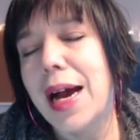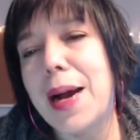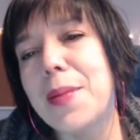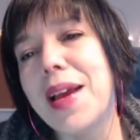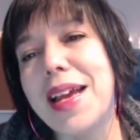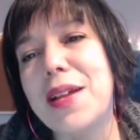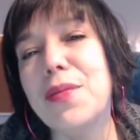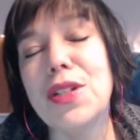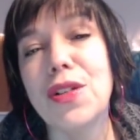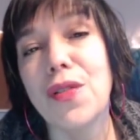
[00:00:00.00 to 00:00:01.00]
Um, and it
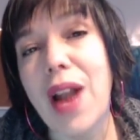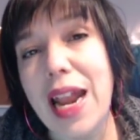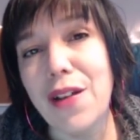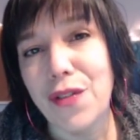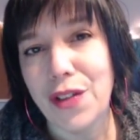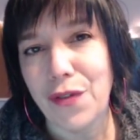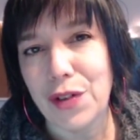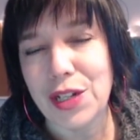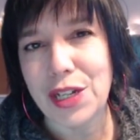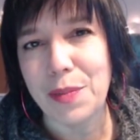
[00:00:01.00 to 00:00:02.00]
was great for the
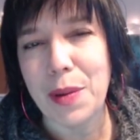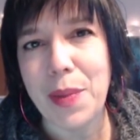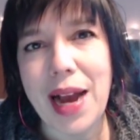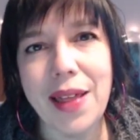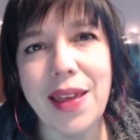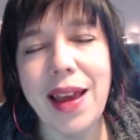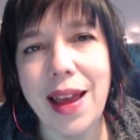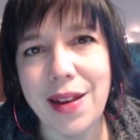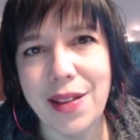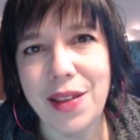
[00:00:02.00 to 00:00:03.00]
first year, but by the
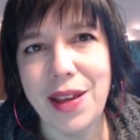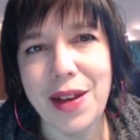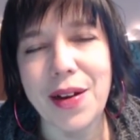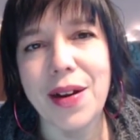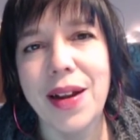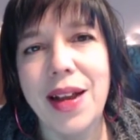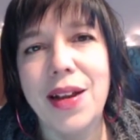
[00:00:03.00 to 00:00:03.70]
end of the year,